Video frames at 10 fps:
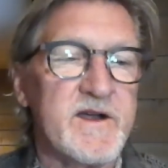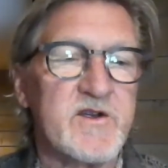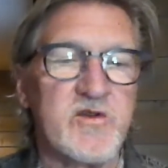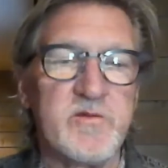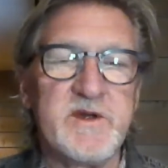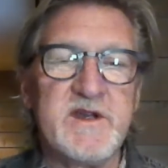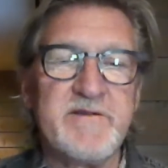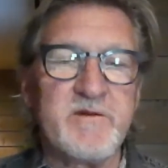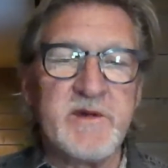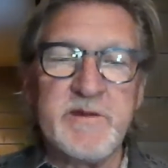It could be
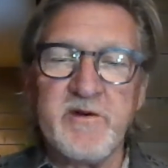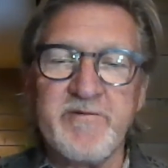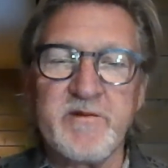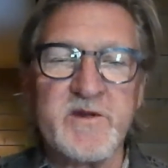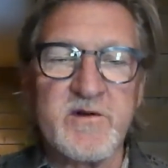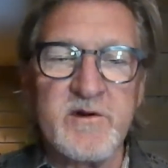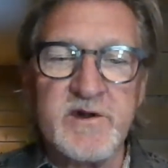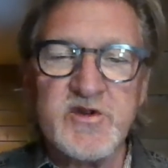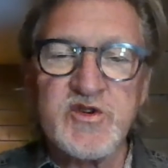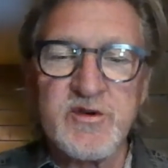even people from their
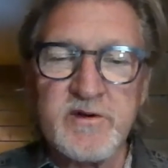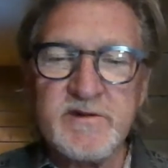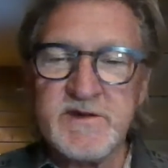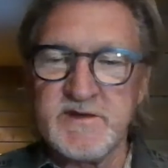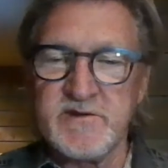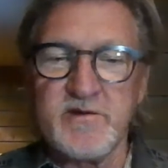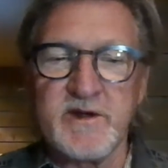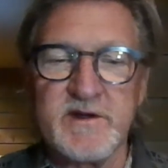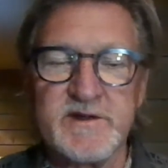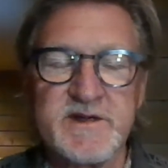own insurance
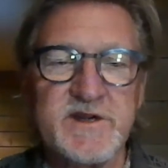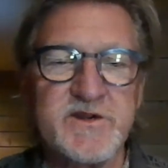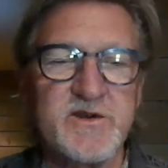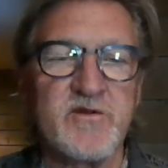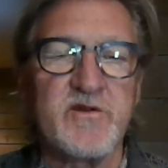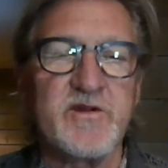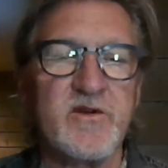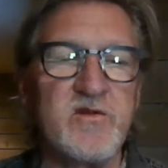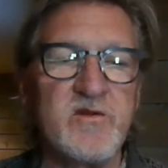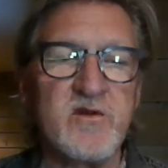organization or
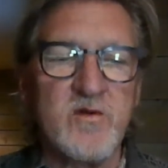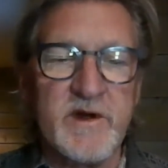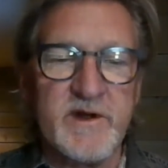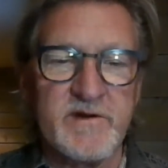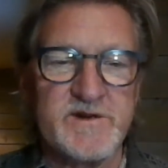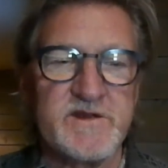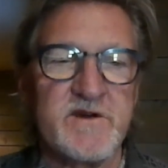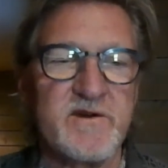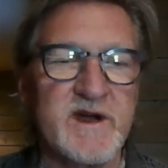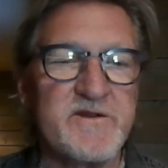their own lawyers
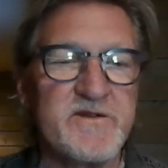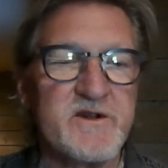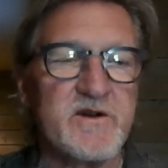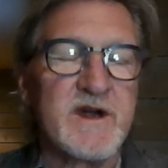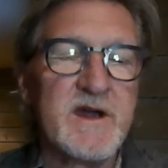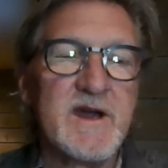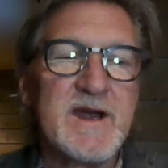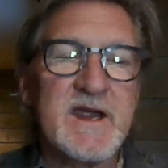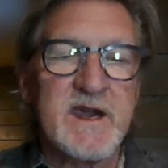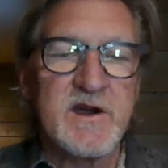that are out there
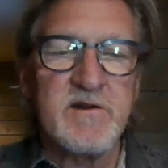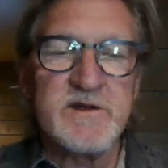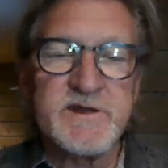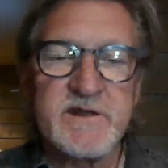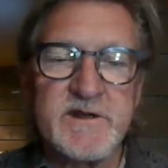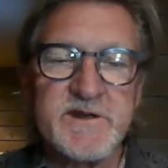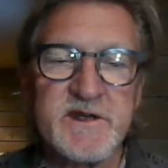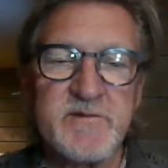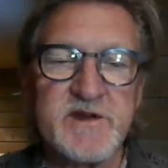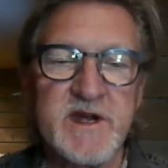carelessly
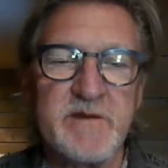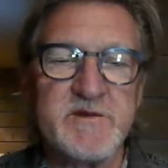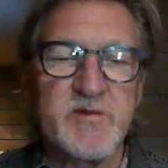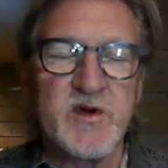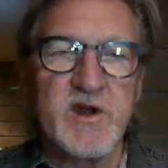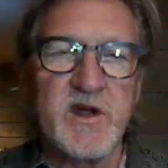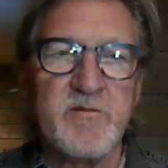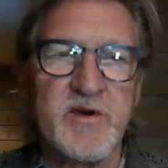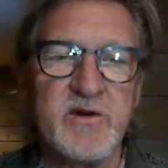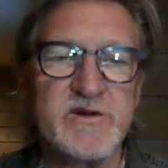sometimes putting
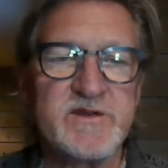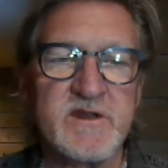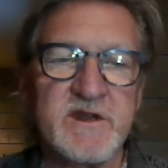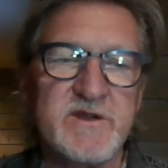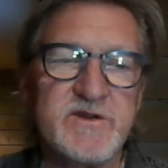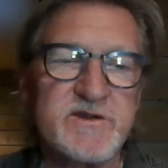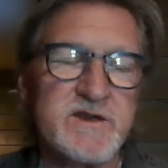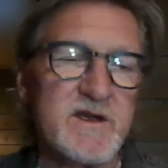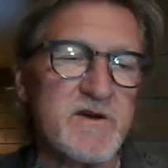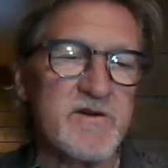up posts that they
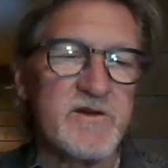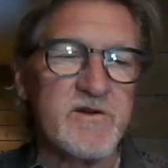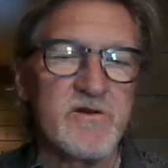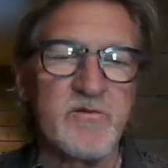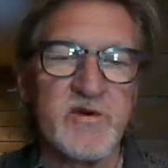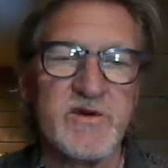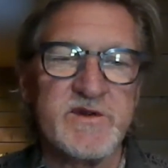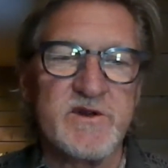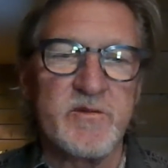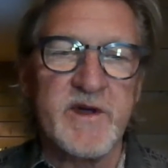just think are their own
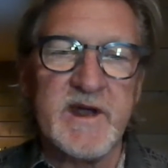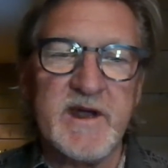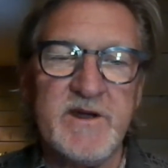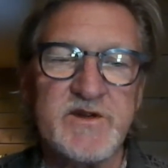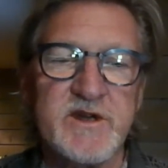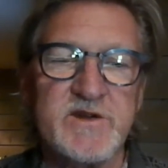personal page.